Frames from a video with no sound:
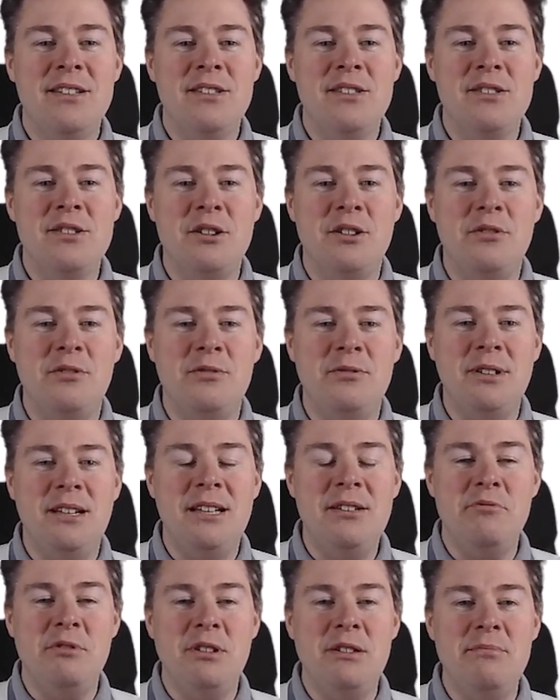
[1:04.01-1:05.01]
So
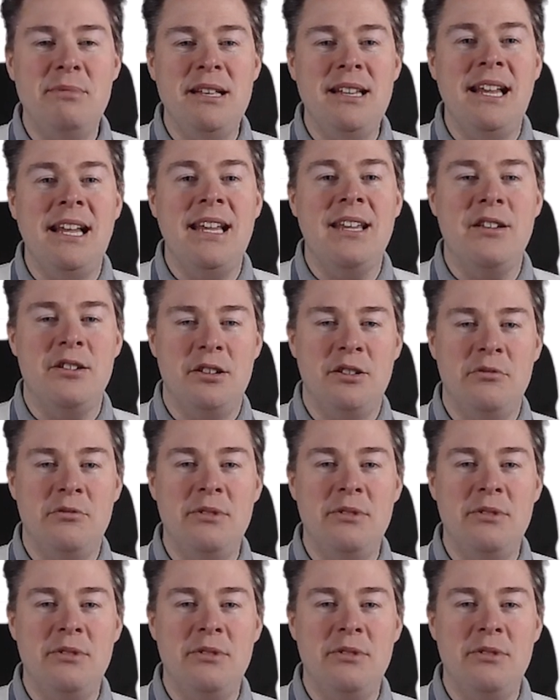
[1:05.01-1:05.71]
it will be like a